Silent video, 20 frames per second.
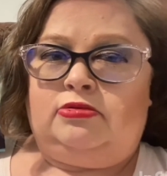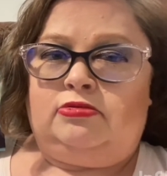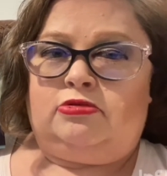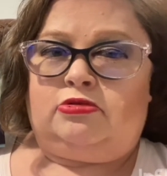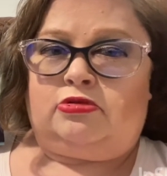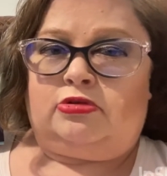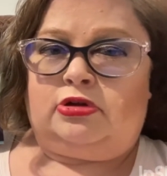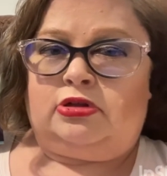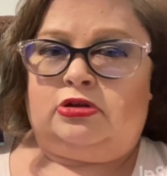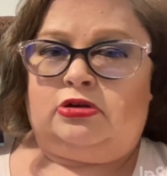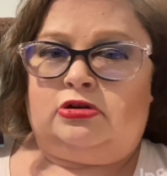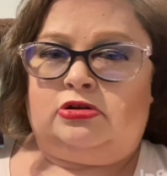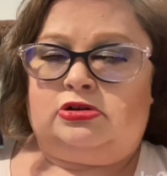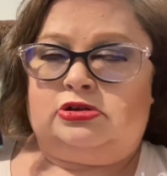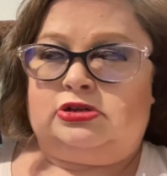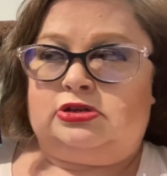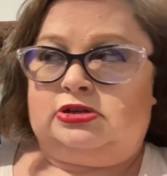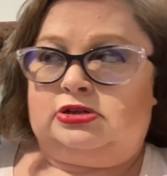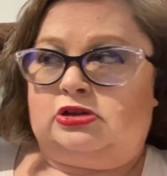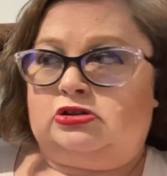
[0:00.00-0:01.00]

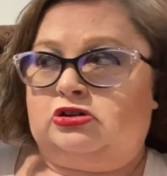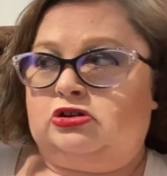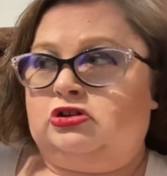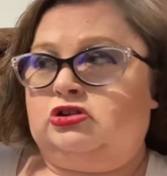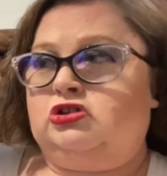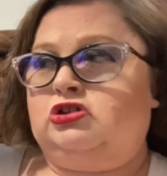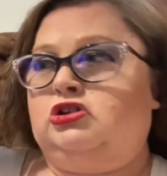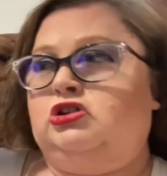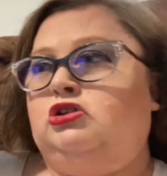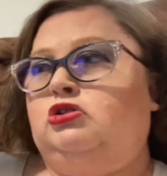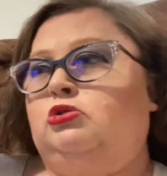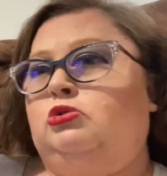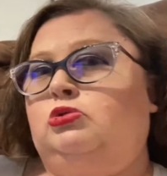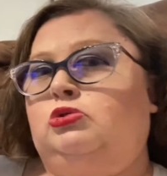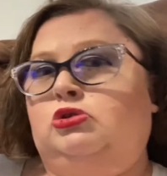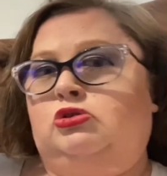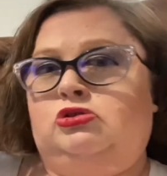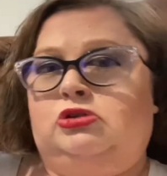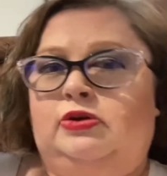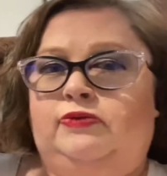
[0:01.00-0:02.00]
thrillers such as
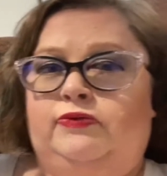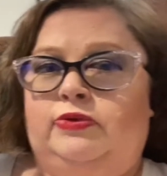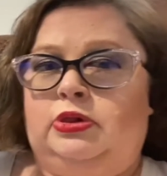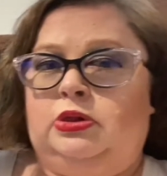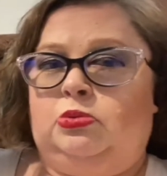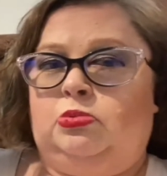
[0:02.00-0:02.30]
you definitely